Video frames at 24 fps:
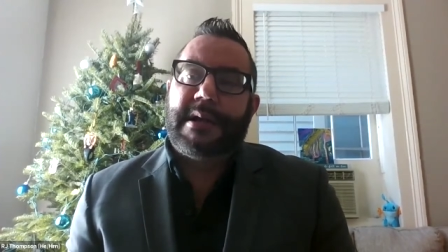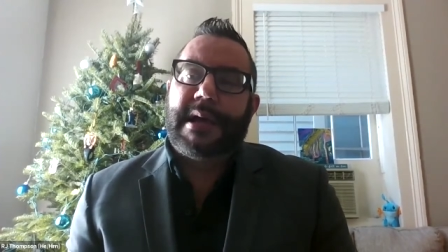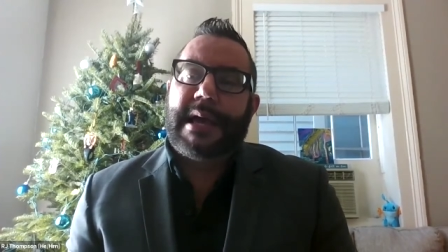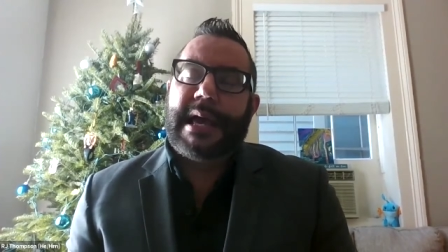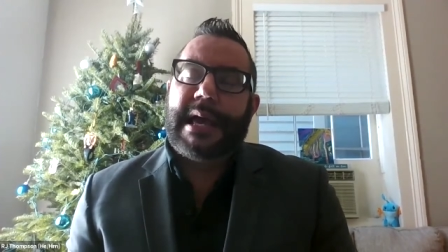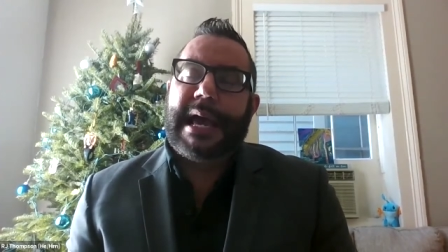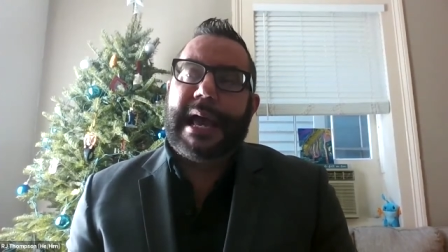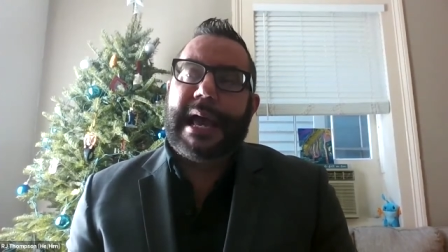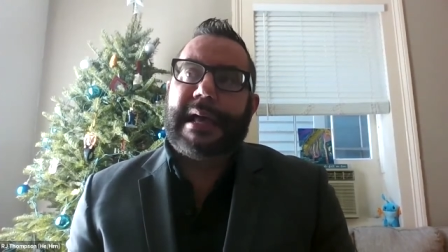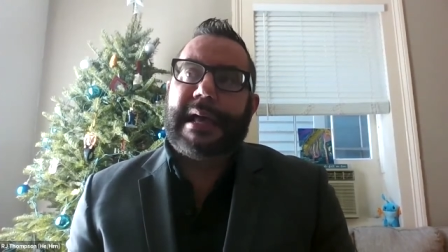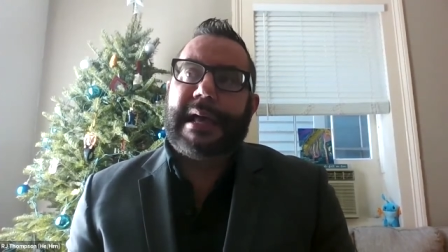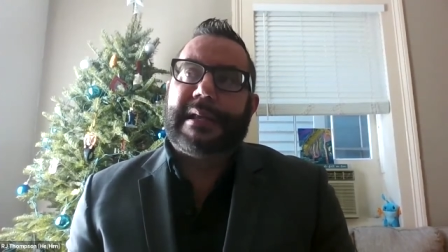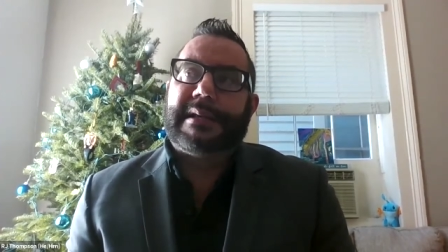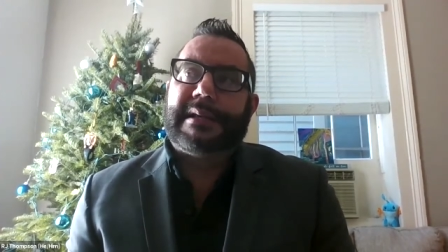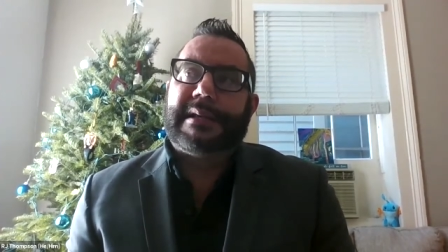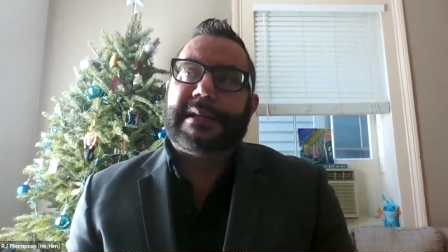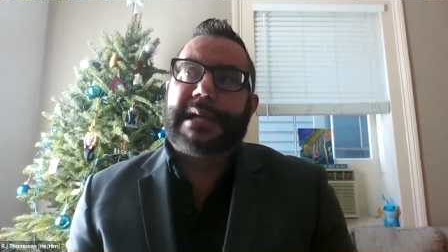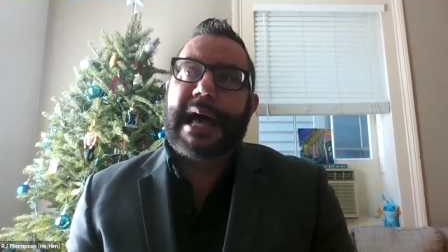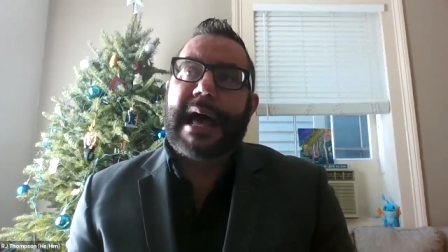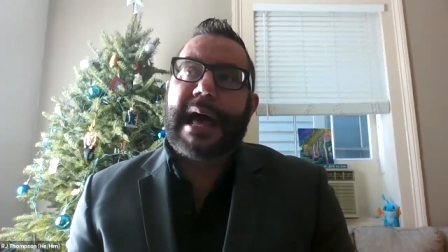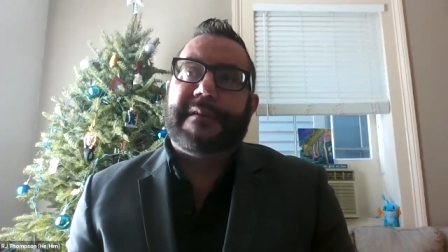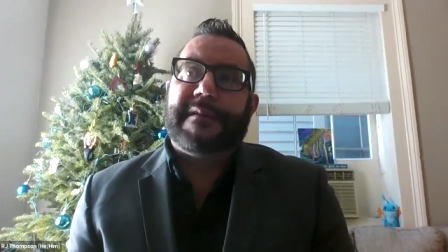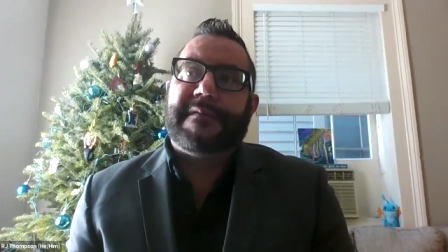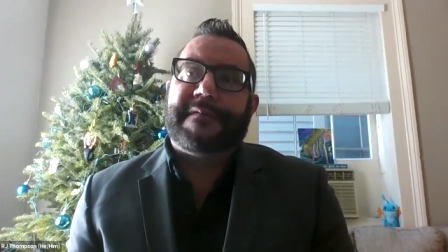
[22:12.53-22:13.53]
And
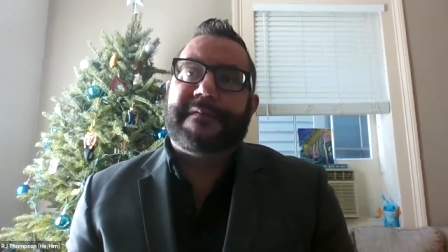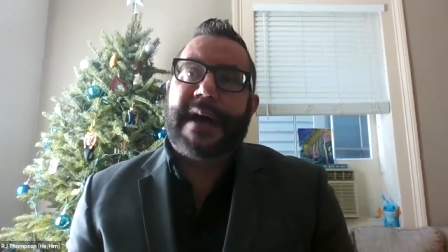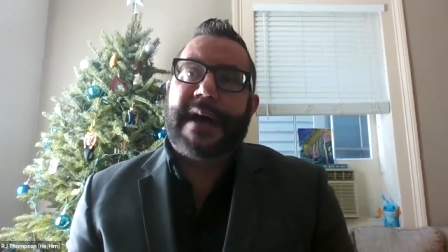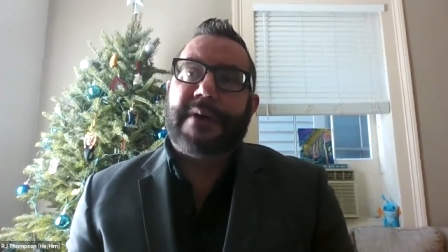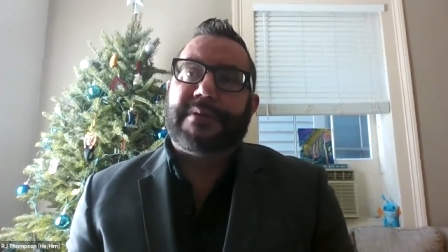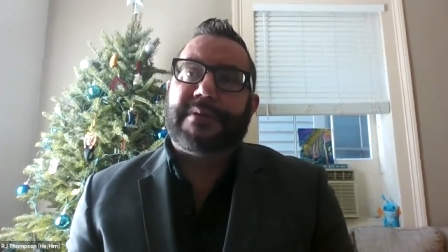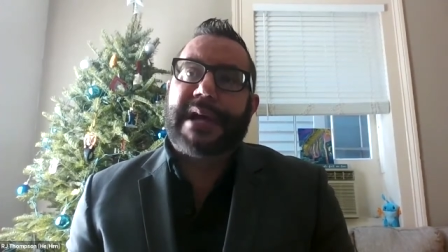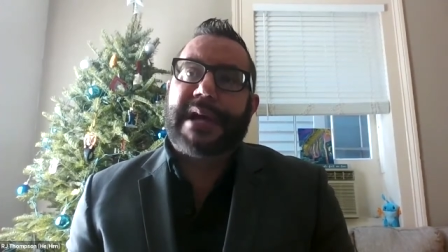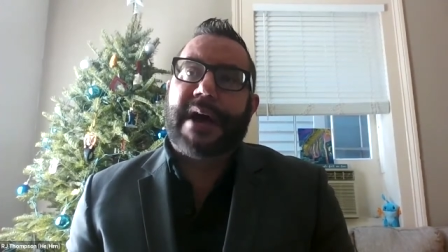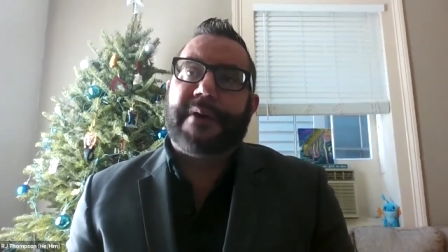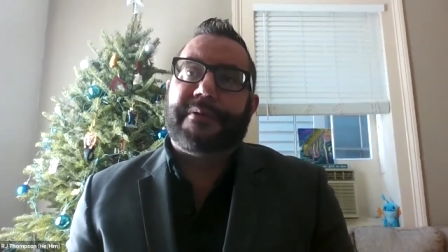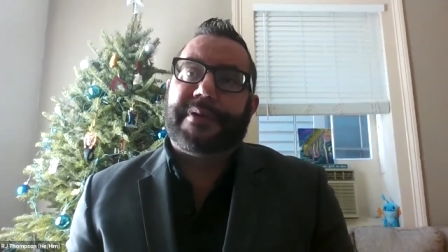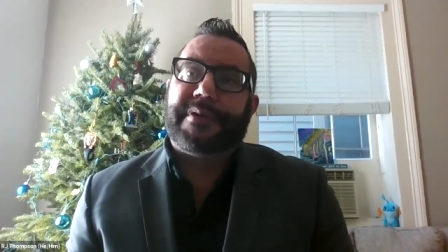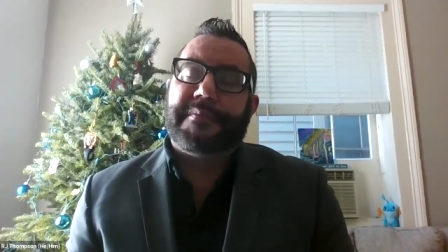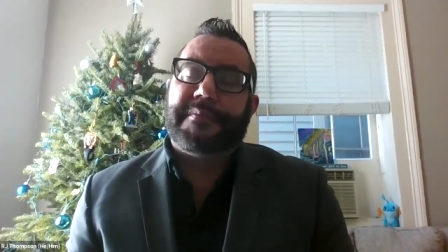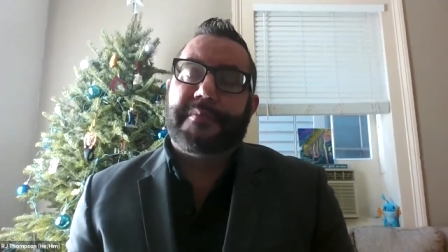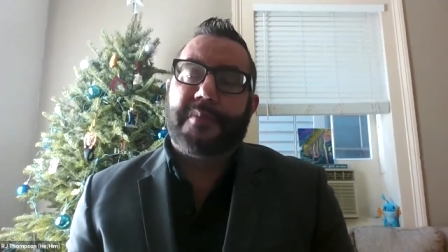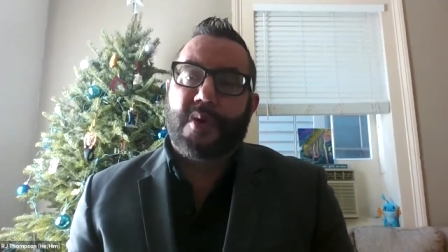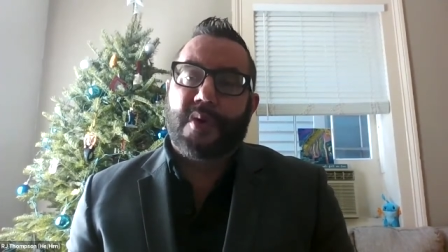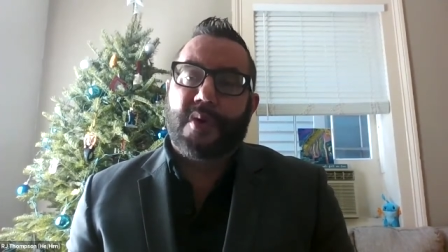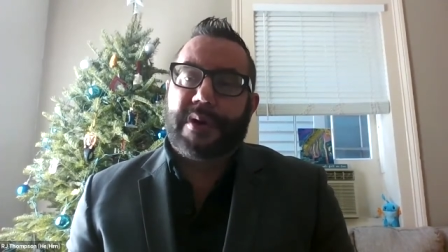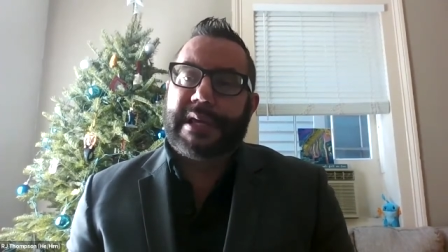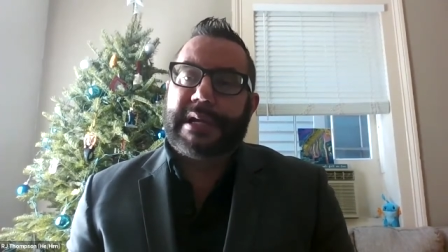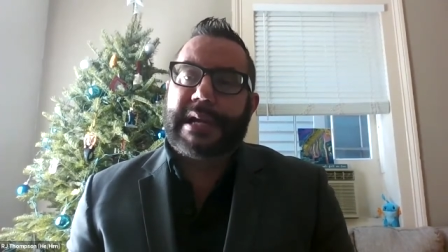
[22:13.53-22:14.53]
I found out the
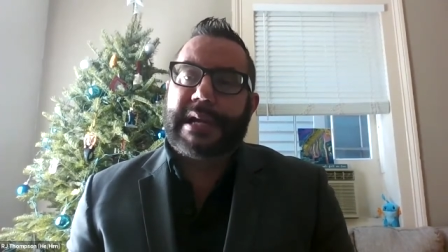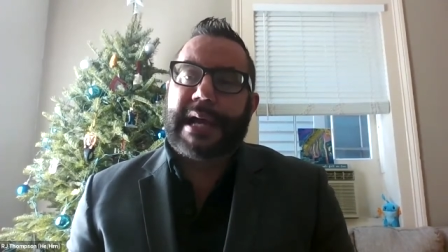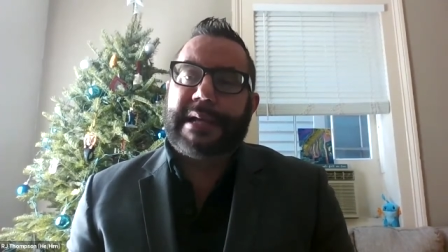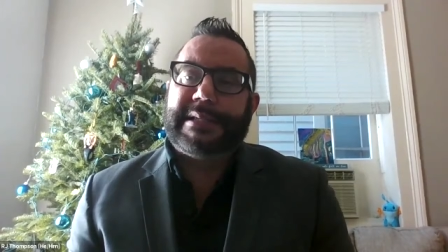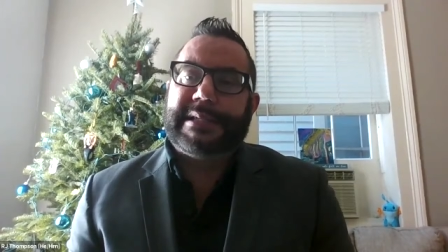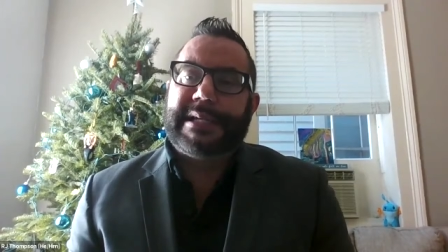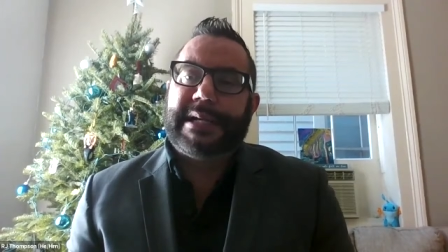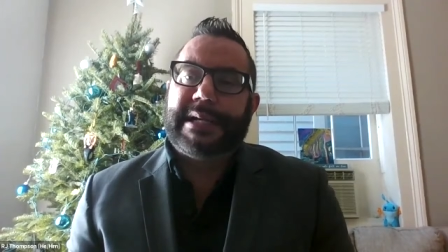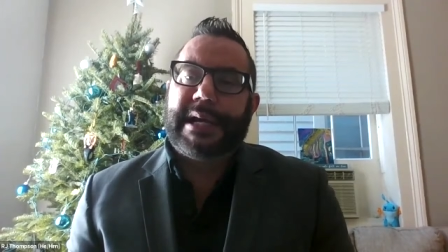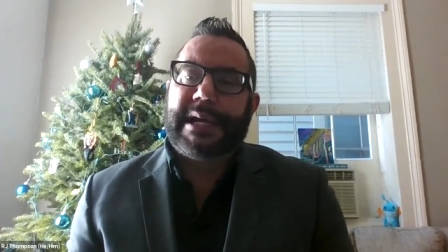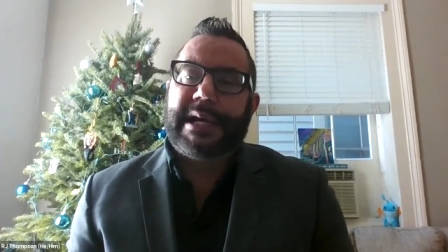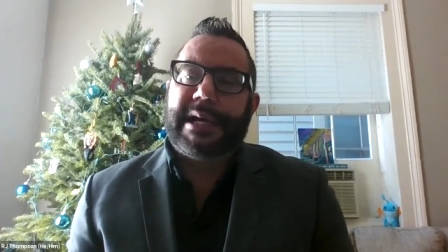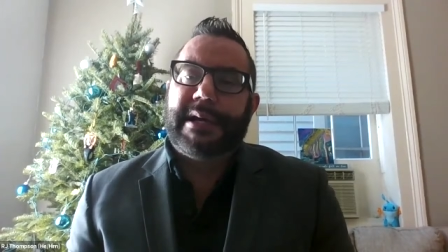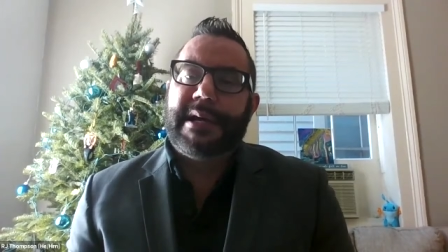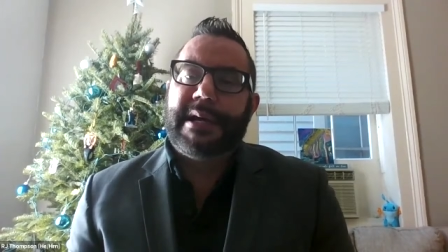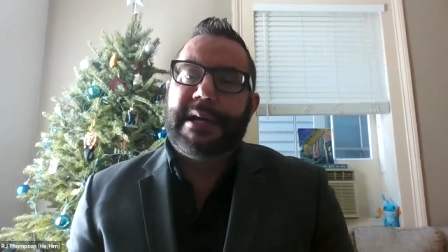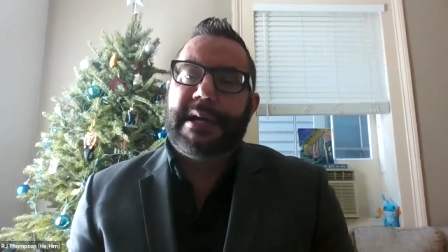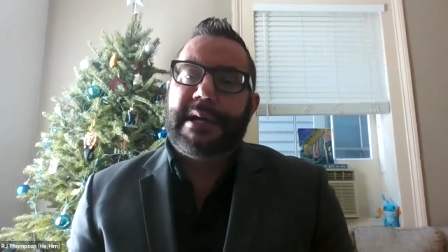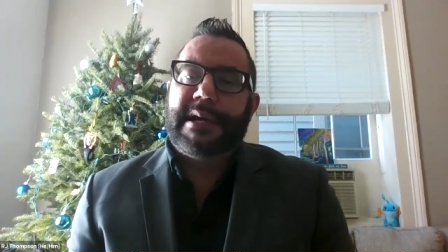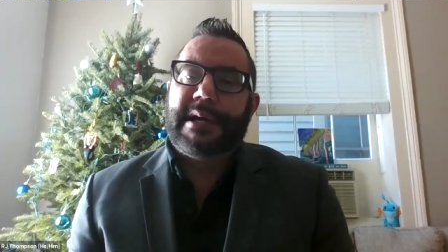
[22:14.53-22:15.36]
more that I did it,